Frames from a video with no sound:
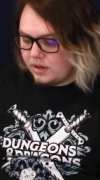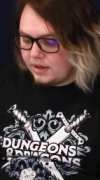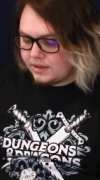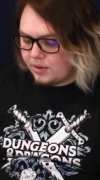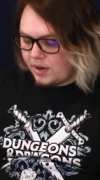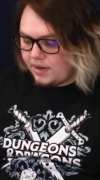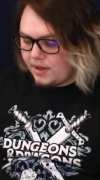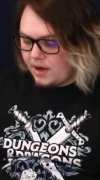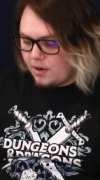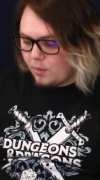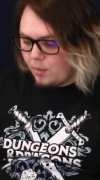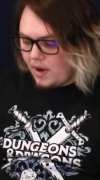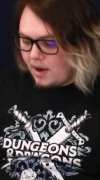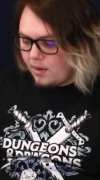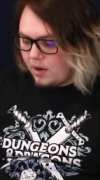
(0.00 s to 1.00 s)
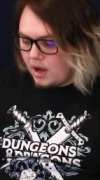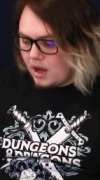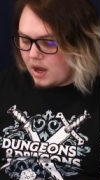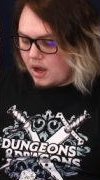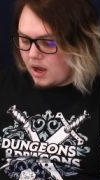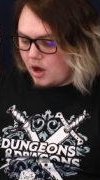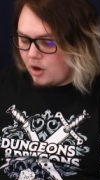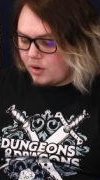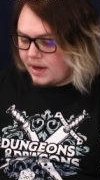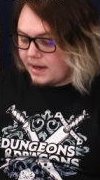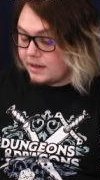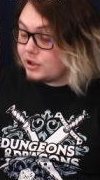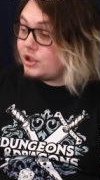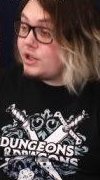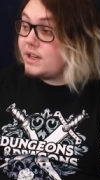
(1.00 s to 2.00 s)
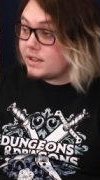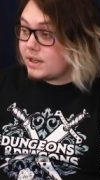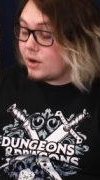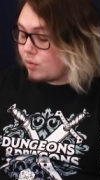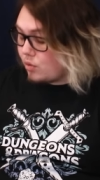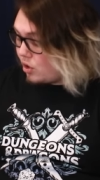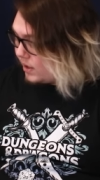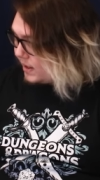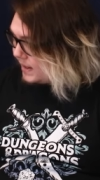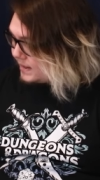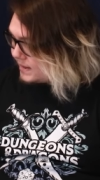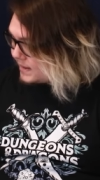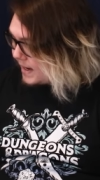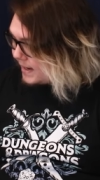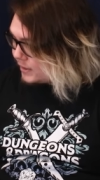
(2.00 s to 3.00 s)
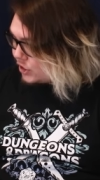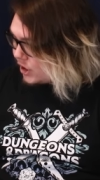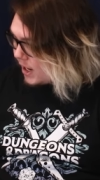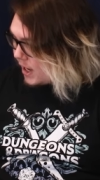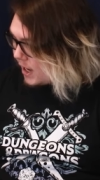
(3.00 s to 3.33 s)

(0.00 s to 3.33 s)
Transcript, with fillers: It's right there. Wow. Uh, okay, she's gonna roll an insight check.